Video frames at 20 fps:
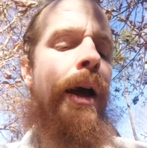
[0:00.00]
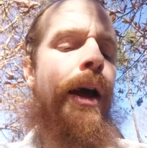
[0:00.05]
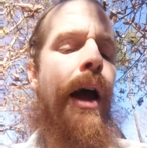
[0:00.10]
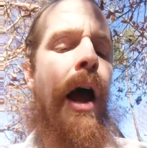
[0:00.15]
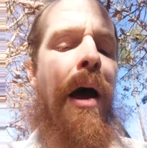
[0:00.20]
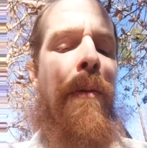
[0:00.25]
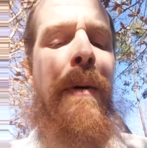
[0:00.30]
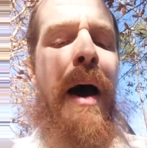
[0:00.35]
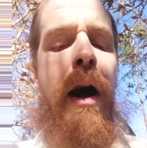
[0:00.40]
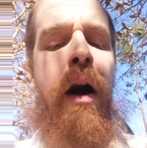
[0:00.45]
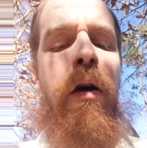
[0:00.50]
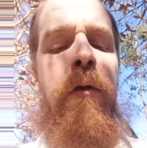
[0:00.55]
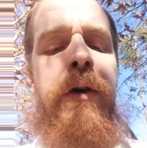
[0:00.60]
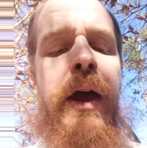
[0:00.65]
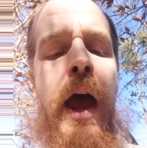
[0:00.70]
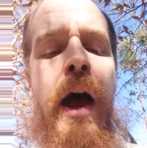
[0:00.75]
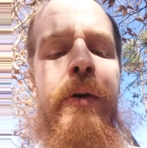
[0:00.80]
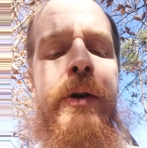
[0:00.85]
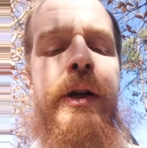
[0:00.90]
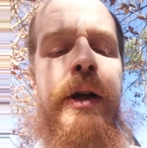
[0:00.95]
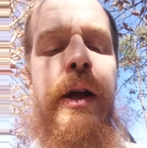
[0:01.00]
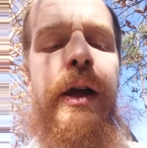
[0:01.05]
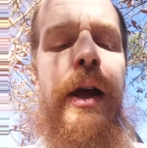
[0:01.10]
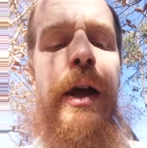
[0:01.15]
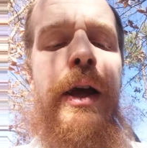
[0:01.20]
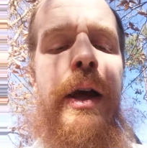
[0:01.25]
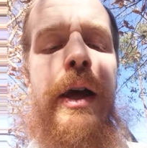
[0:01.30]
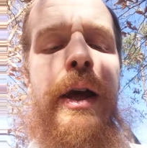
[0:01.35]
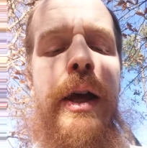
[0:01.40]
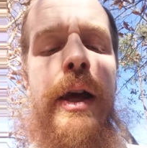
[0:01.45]
And matter of counting
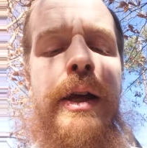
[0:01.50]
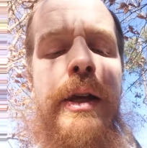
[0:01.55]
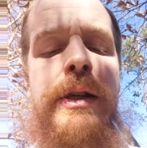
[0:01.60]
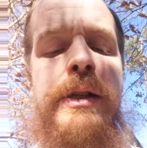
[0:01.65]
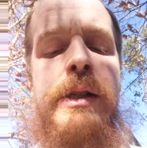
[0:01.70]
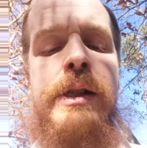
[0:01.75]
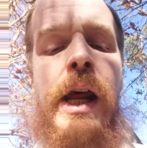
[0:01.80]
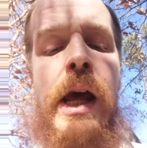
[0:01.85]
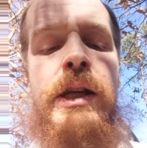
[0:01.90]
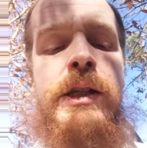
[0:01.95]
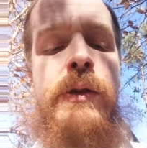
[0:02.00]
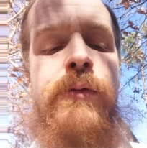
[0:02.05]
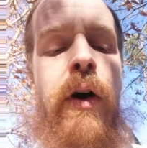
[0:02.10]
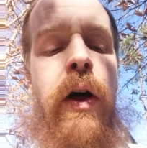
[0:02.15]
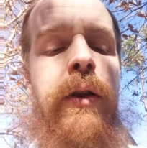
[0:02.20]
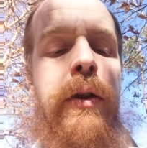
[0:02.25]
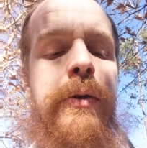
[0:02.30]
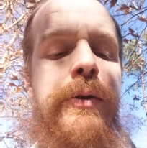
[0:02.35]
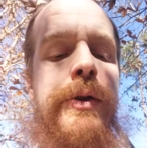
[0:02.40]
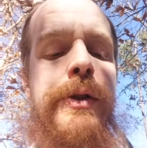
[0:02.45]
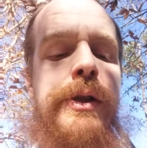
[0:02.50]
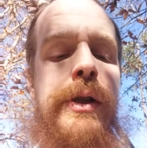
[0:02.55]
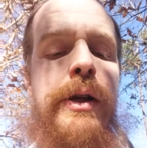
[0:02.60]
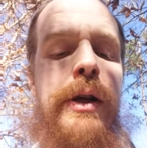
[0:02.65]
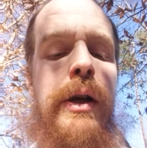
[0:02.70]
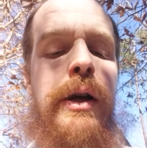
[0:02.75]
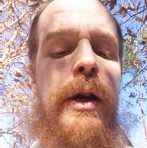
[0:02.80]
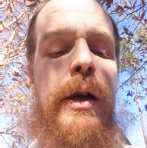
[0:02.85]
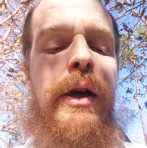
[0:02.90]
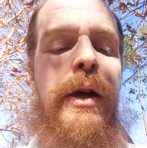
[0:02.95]
is as follows.
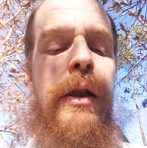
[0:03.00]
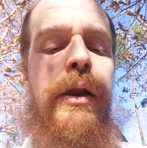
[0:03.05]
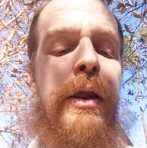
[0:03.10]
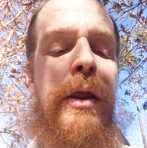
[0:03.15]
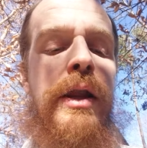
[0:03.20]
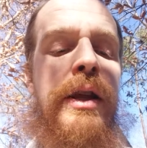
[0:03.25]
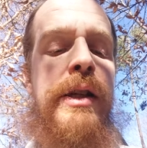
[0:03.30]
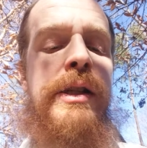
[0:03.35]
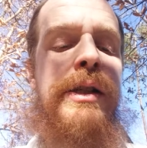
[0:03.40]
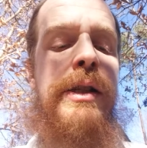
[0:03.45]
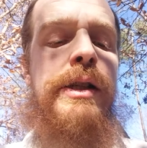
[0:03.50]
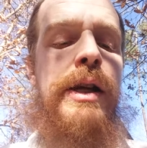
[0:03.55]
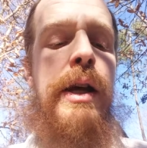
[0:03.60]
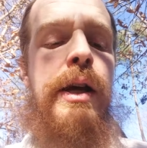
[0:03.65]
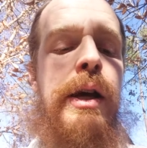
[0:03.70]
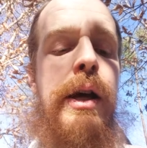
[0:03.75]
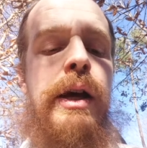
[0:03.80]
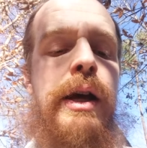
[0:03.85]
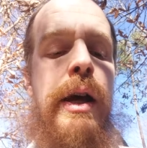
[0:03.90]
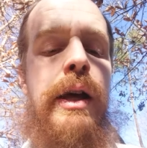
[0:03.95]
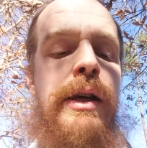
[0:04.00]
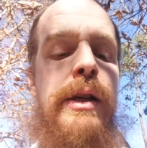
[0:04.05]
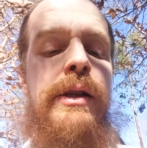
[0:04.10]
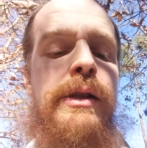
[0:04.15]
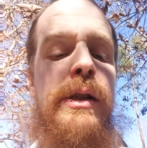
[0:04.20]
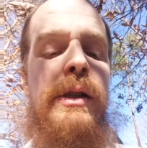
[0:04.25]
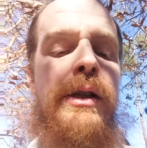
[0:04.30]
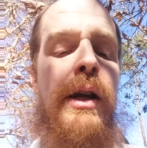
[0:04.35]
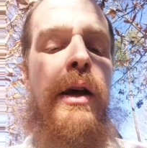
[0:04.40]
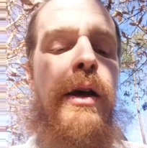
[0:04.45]
And this
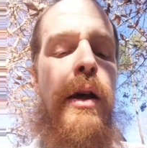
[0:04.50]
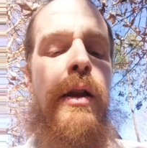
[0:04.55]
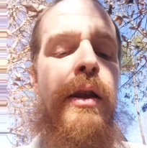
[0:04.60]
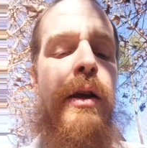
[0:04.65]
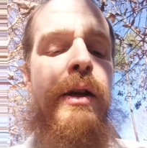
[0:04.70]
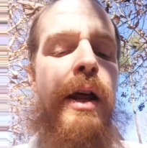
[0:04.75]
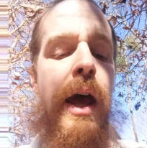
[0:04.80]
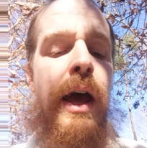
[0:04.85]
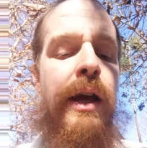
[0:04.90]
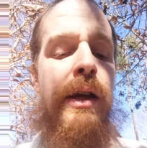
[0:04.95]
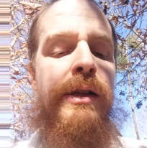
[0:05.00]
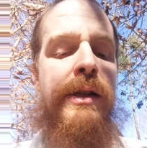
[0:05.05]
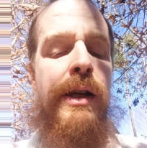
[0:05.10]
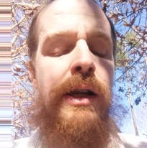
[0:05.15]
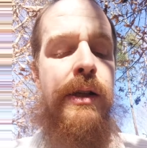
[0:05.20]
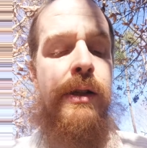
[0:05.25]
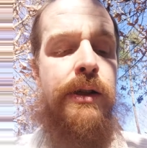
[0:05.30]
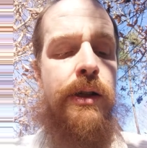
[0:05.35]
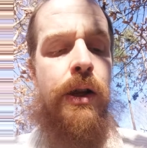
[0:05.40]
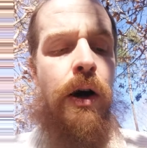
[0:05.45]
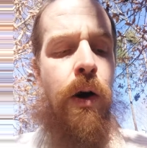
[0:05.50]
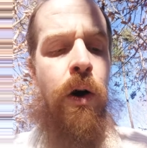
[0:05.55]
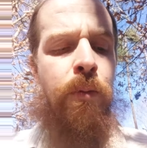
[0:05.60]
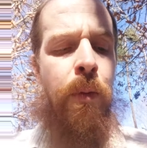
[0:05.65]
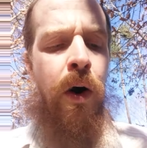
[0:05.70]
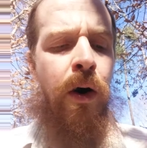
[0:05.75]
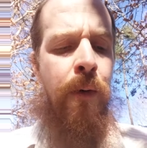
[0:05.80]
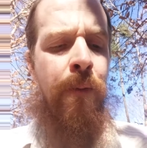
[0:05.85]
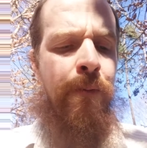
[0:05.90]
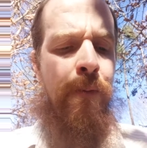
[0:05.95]
is the day since the
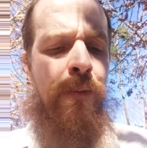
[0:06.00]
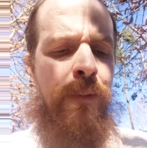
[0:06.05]
Omer.